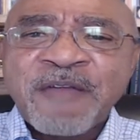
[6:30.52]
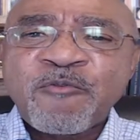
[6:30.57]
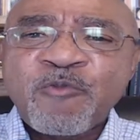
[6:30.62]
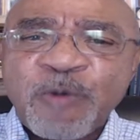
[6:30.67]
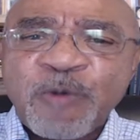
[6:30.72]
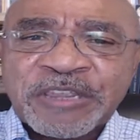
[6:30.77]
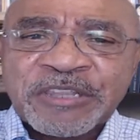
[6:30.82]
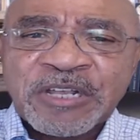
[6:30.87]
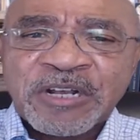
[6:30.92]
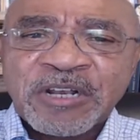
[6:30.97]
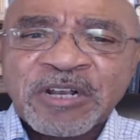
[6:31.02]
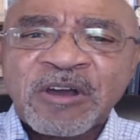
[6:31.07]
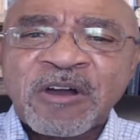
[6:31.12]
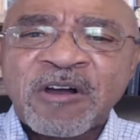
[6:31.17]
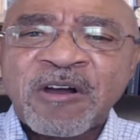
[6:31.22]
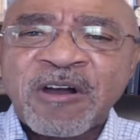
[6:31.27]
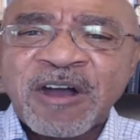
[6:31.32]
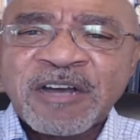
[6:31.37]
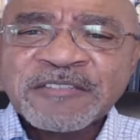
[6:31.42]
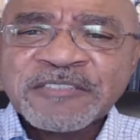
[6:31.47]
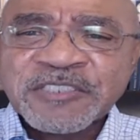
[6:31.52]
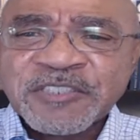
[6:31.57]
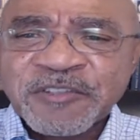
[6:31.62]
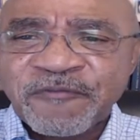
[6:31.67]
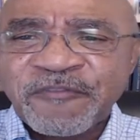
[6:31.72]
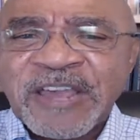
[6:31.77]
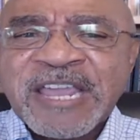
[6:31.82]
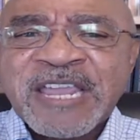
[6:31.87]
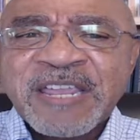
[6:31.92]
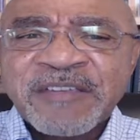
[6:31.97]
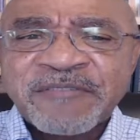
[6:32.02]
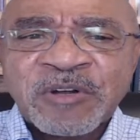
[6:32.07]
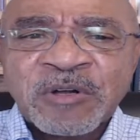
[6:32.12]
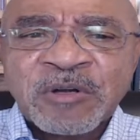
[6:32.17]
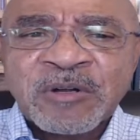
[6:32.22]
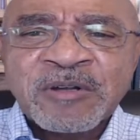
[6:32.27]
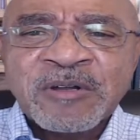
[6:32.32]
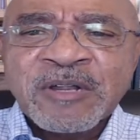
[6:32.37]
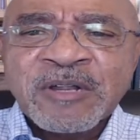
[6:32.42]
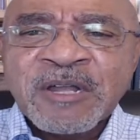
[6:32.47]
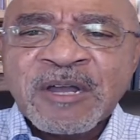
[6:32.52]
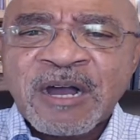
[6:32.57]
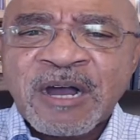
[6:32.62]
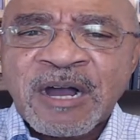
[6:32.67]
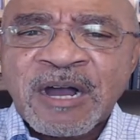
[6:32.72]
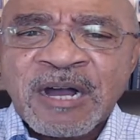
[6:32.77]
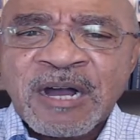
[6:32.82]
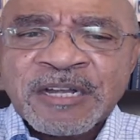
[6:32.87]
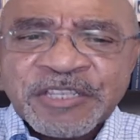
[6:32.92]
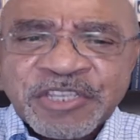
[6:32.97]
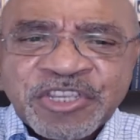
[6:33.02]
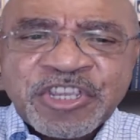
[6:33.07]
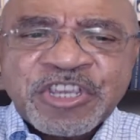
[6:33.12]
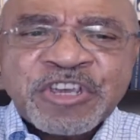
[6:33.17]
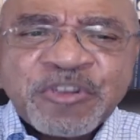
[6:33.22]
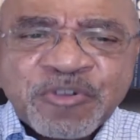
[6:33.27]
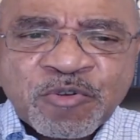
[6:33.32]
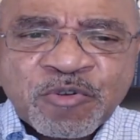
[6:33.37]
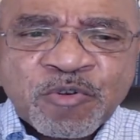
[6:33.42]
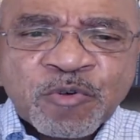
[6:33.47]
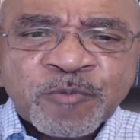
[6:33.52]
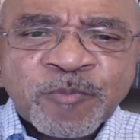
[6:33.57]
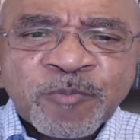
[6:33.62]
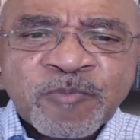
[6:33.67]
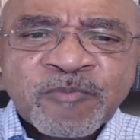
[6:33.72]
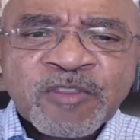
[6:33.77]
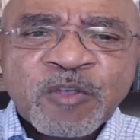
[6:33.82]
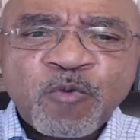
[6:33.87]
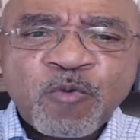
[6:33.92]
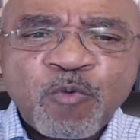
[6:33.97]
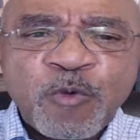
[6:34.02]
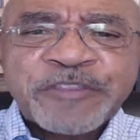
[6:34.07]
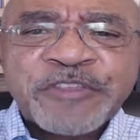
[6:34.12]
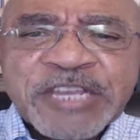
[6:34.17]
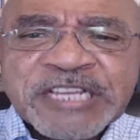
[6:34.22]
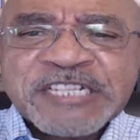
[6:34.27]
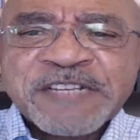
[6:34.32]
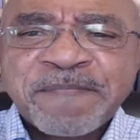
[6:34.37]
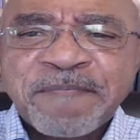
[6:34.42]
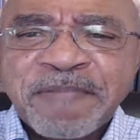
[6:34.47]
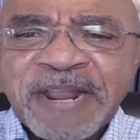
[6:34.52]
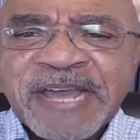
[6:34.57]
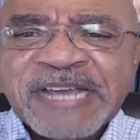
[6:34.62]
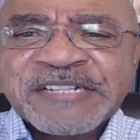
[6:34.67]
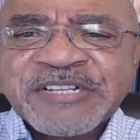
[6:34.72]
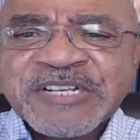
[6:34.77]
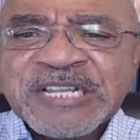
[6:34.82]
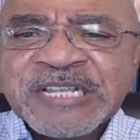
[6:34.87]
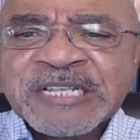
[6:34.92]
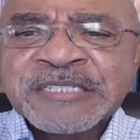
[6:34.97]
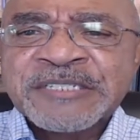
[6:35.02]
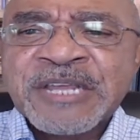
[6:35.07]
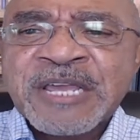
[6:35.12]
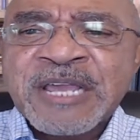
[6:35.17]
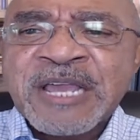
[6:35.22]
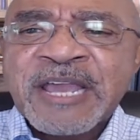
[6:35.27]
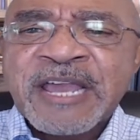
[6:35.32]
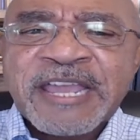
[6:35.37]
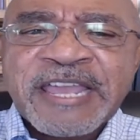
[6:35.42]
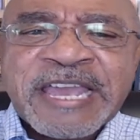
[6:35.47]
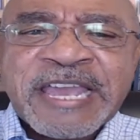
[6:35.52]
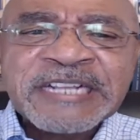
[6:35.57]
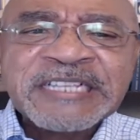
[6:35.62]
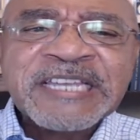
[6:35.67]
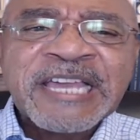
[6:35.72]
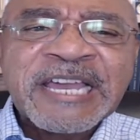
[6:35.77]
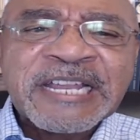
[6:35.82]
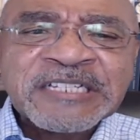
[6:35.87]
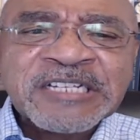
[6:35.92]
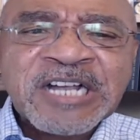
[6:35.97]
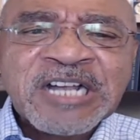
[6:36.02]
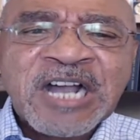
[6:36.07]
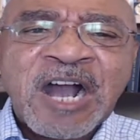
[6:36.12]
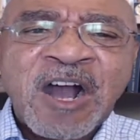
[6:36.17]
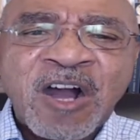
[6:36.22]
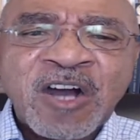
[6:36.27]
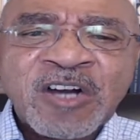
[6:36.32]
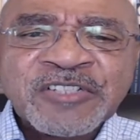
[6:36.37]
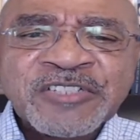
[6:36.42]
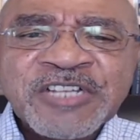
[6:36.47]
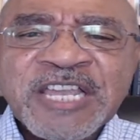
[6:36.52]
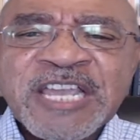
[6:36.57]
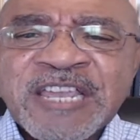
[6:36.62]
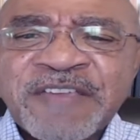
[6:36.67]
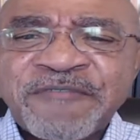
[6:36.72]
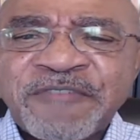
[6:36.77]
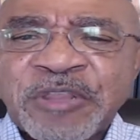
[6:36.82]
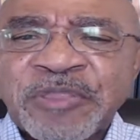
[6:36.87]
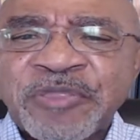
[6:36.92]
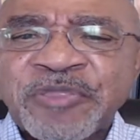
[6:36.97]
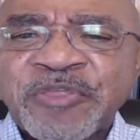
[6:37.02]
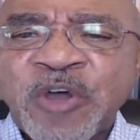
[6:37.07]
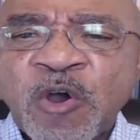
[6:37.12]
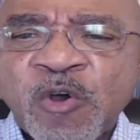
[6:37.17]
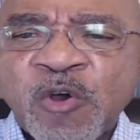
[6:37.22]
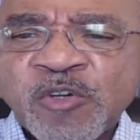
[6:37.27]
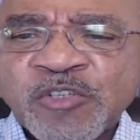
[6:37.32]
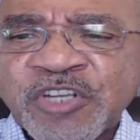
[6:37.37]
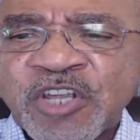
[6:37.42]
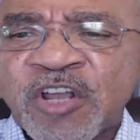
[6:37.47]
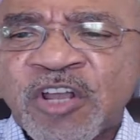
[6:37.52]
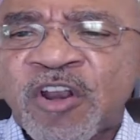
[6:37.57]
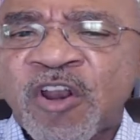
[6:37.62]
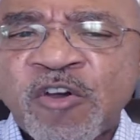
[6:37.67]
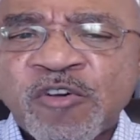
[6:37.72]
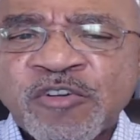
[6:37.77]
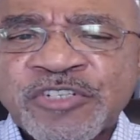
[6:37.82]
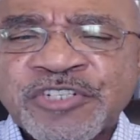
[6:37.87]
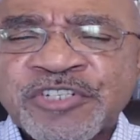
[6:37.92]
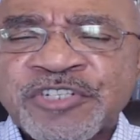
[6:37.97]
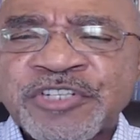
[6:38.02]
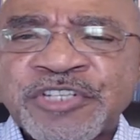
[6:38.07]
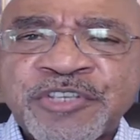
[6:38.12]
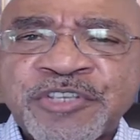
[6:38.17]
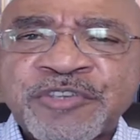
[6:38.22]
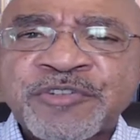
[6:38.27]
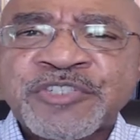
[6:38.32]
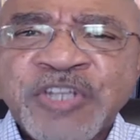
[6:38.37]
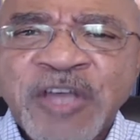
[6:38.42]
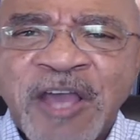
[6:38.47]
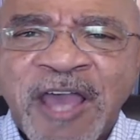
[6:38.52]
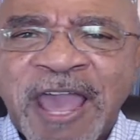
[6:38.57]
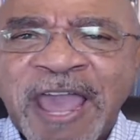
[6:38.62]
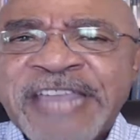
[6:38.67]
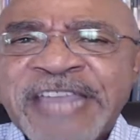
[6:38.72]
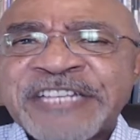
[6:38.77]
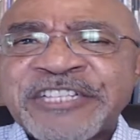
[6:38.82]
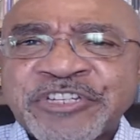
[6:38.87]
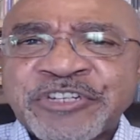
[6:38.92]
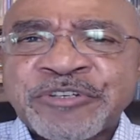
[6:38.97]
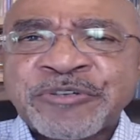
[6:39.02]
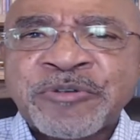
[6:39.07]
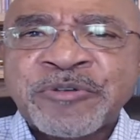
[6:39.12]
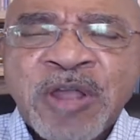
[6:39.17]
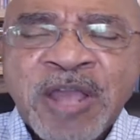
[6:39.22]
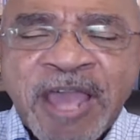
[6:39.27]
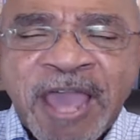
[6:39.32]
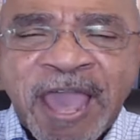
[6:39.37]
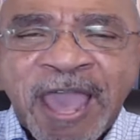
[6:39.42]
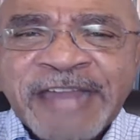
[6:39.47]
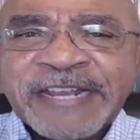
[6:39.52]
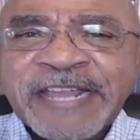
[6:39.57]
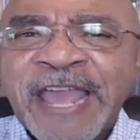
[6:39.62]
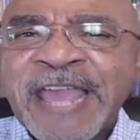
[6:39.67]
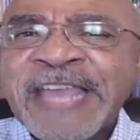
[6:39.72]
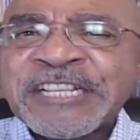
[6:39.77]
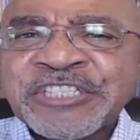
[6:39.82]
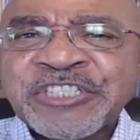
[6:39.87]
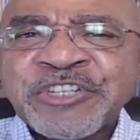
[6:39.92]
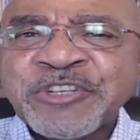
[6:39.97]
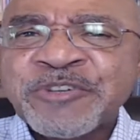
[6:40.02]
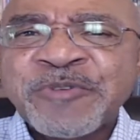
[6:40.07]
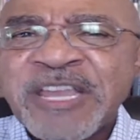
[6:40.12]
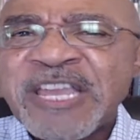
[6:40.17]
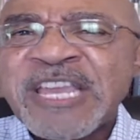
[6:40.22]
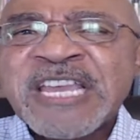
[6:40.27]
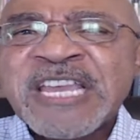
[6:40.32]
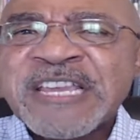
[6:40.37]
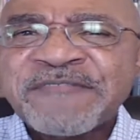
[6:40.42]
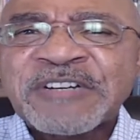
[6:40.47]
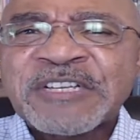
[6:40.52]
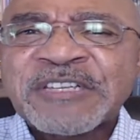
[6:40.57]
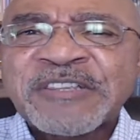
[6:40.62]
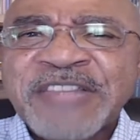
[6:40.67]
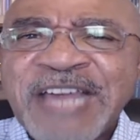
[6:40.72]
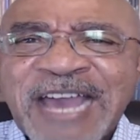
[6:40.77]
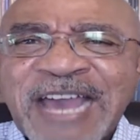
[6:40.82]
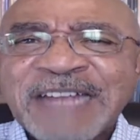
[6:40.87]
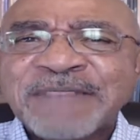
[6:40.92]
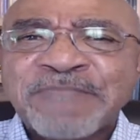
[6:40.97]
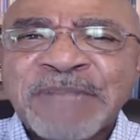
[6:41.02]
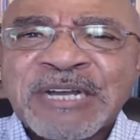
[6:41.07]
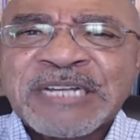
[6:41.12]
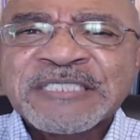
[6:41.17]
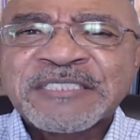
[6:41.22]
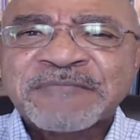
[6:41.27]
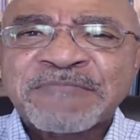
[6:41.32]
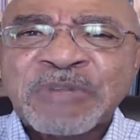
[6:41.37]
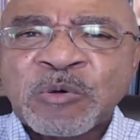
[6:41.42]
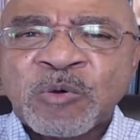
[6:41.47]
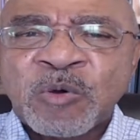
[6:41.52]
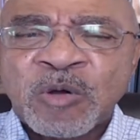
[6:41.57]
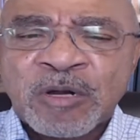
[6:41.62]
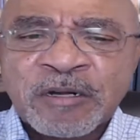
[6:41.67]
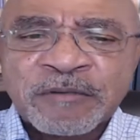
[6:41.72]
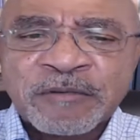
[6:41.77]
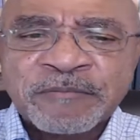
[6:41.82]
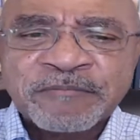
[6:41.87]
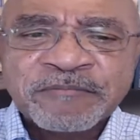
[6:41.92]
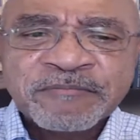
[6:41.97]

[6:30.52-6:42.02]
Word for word: when the Lord's favor uh, you with his blessings, it can cause even those close to you to hate you and hate you even that much more.